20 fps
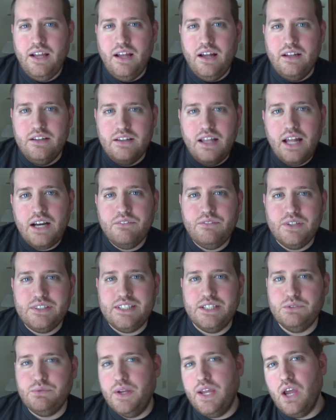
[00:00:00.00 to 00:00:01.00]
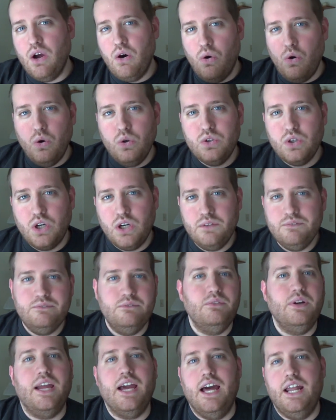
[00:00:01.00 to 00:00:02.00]
a lot of us, as we get older,
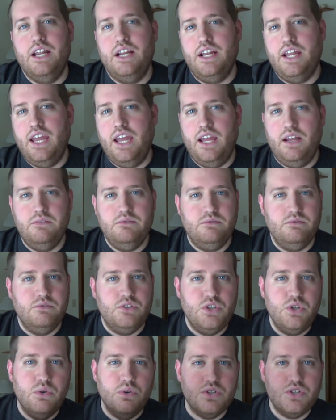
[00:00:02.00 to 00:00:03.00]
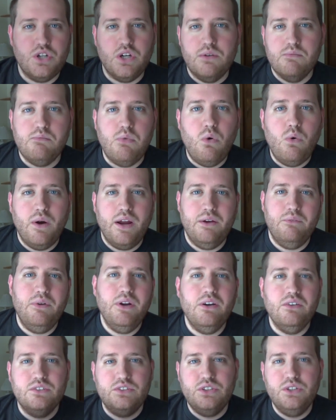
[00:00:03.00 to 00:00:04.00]
we kind of get to a certain point. We
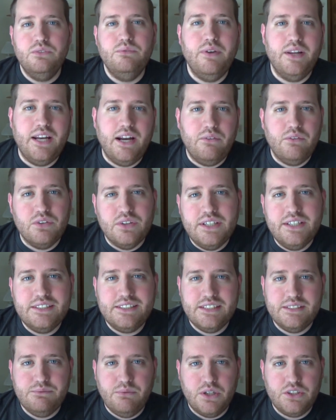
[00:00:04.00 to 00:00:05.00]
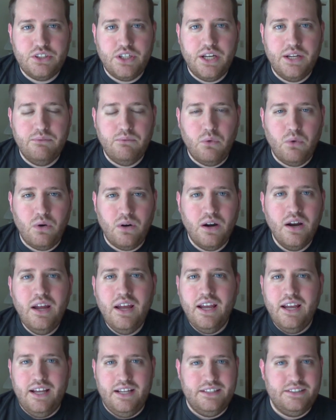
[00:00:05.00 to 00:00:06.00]
don't do midnight releases much anymore.
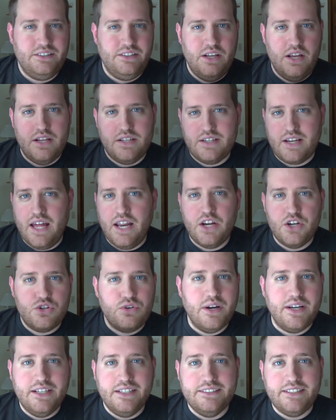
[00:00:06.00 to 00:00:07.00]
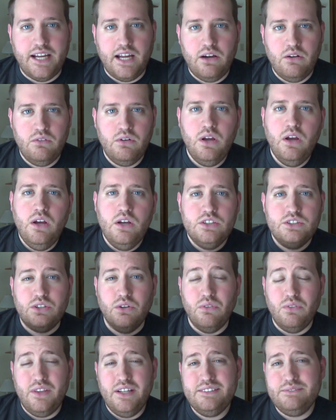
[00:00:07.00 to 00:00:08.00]
It's kind of trending down.
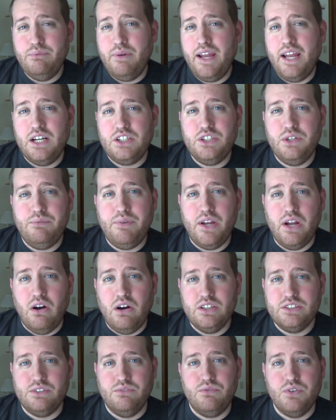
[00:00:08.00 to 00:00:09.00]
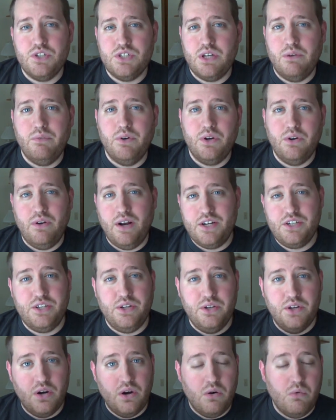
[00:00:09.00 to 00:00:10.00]
So this may actually be awesome for someone who
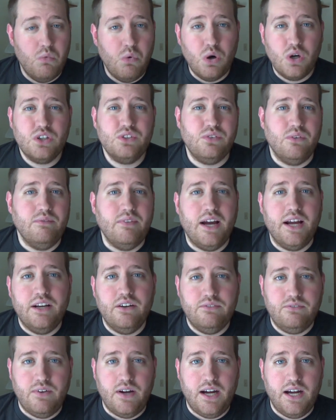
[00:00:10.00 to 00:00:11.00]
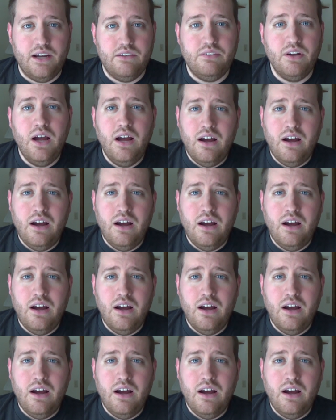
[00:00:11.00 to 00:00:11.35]
actually works from 9 to 5